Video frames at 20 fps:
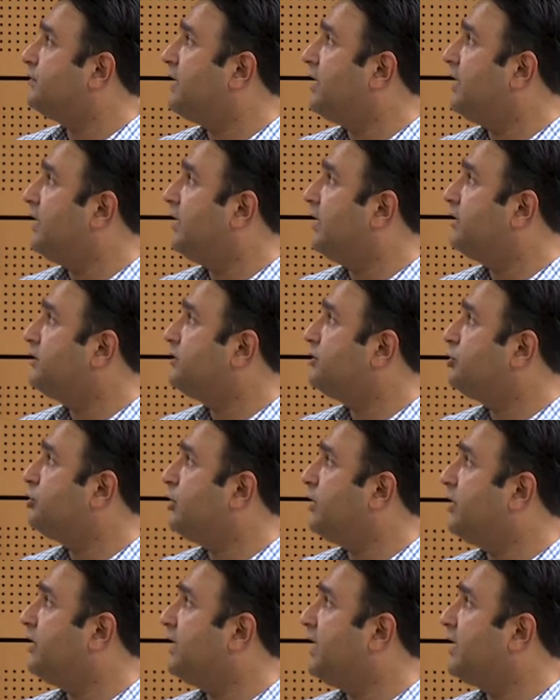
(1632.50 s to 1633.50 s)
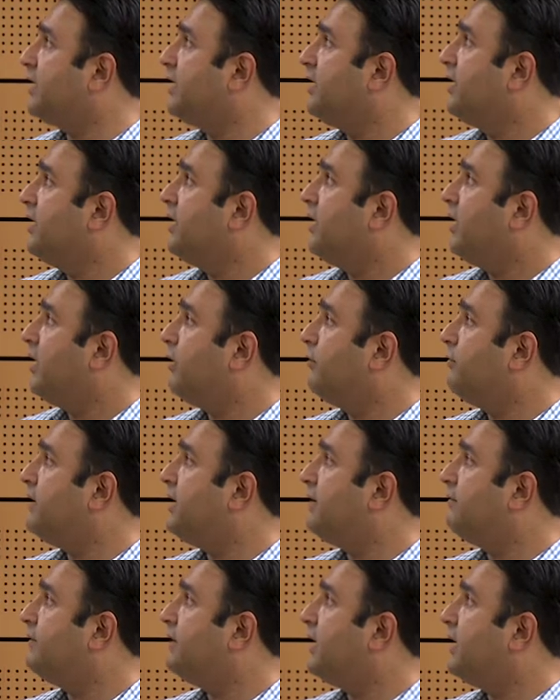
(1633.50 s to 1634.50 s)
of the lungs showing like how we
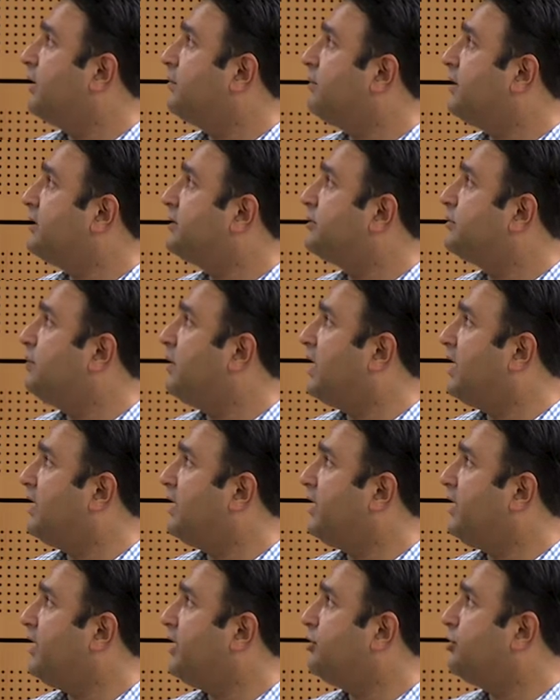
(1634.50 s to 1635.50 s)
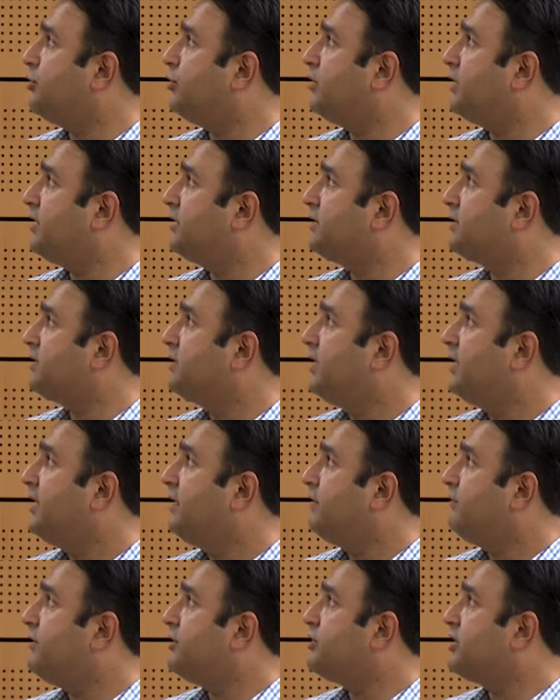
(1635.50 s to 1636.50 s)
have normal small air units
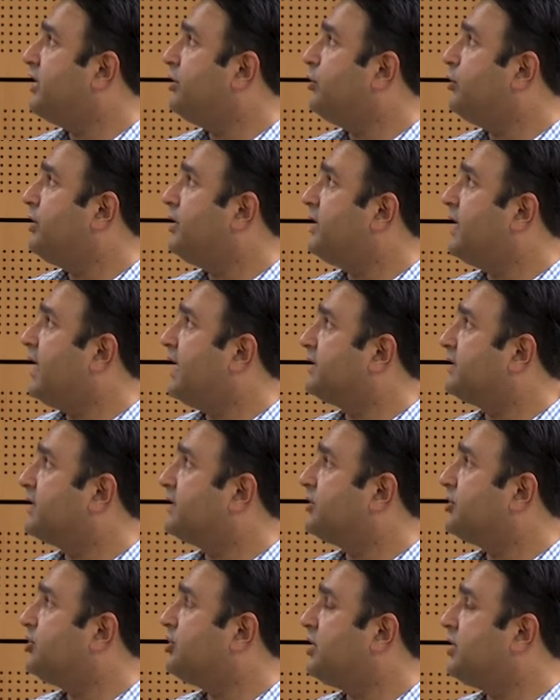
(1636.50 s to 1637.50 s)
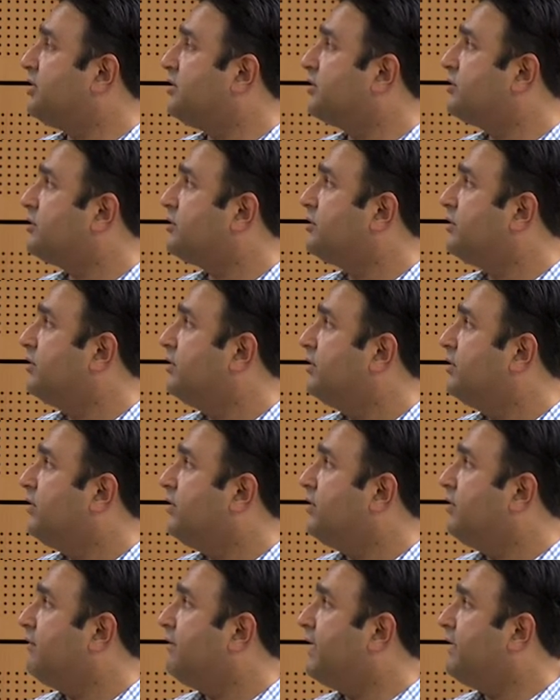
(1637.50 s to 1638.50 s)
which are doing gas exchange
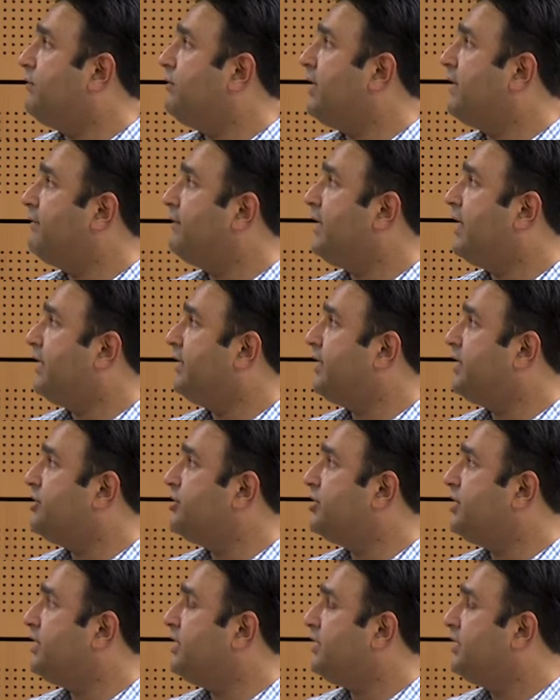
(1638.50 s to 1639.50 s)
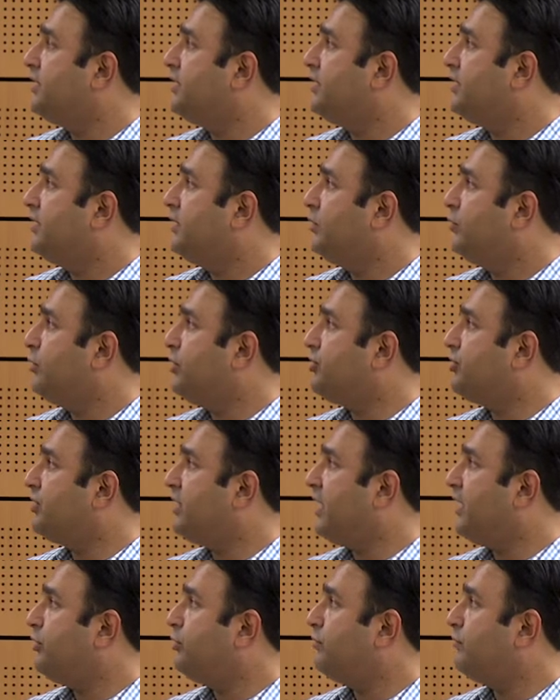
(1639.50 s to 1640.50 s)
when we have lung injury, we
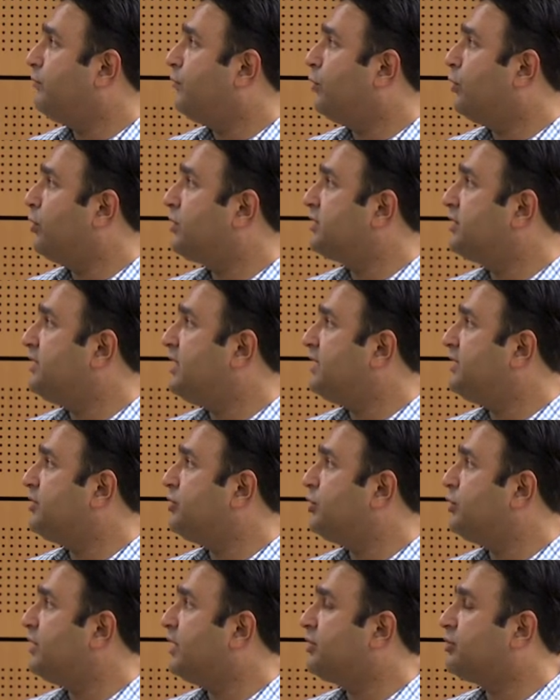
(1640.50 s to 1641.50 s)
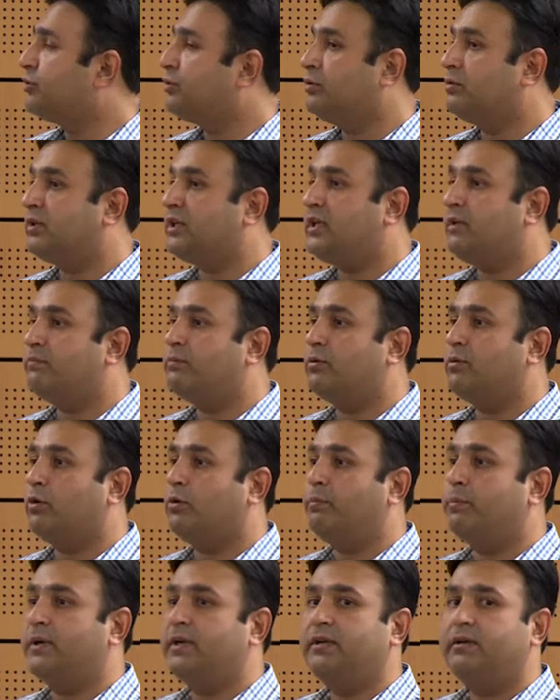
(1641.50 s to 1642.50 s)
try to force these units to keep
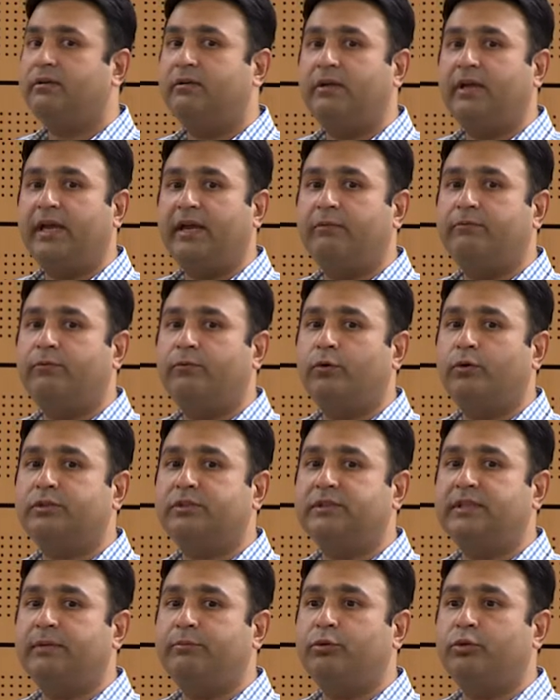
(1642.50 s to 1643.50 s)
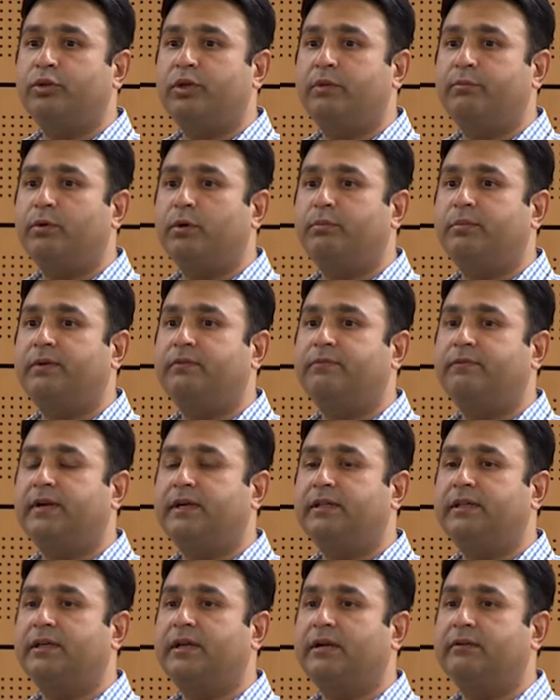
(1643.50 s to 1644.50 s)
open and force them to keep open
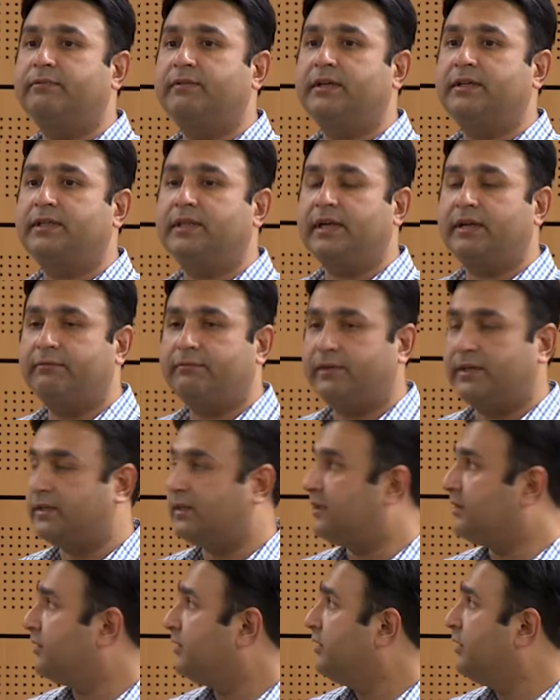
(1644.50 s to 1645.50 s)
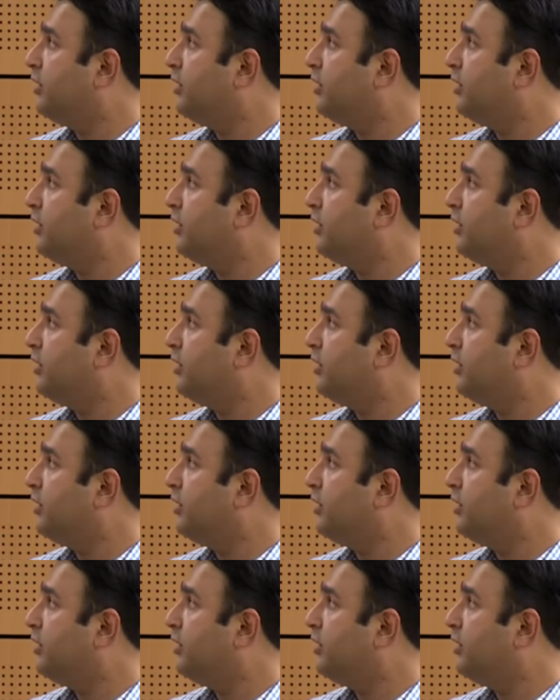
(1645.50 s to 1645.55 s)
further and further and further.